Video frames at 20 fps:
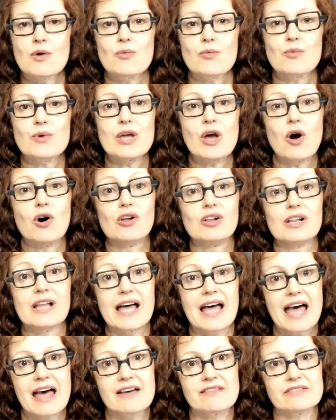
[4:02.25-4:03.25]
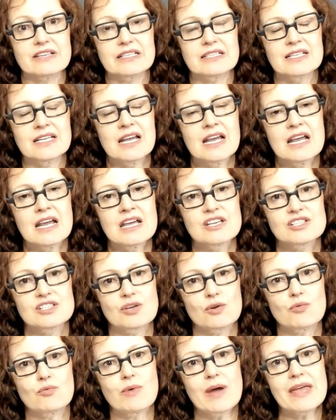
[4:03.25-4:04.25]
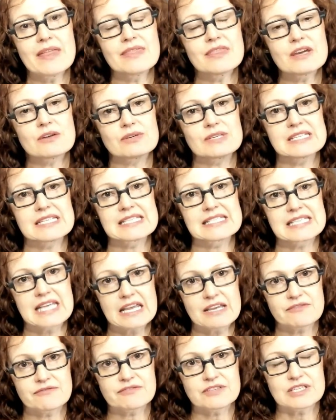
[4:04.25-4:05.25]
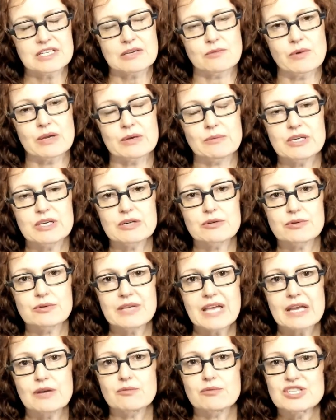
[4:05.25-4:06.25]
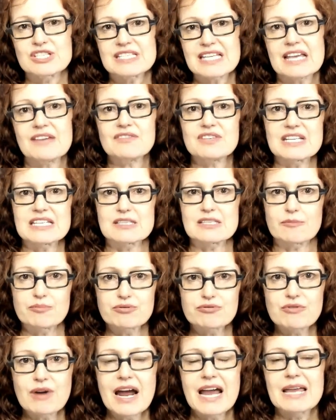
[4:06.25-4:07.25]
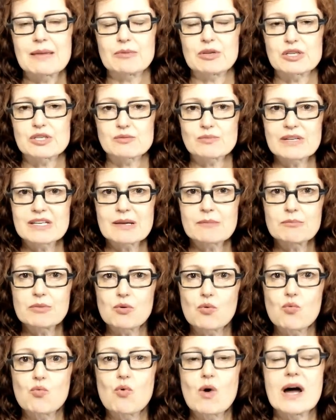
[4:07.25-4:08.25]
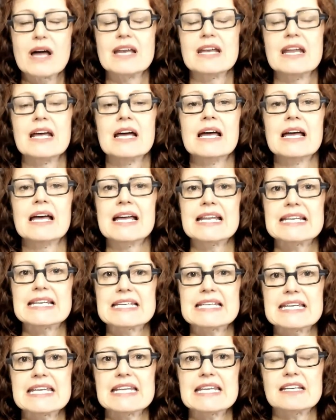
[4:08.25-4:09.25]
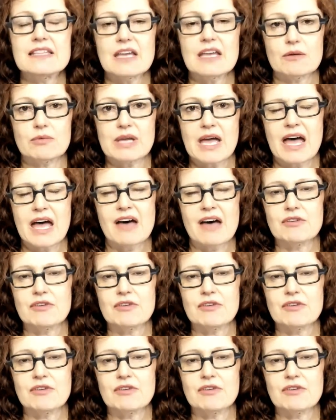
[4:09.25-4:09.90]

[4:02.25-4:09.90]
We all have it. So when there is safety, when we create, which safety is a primal, is one number one need that we have.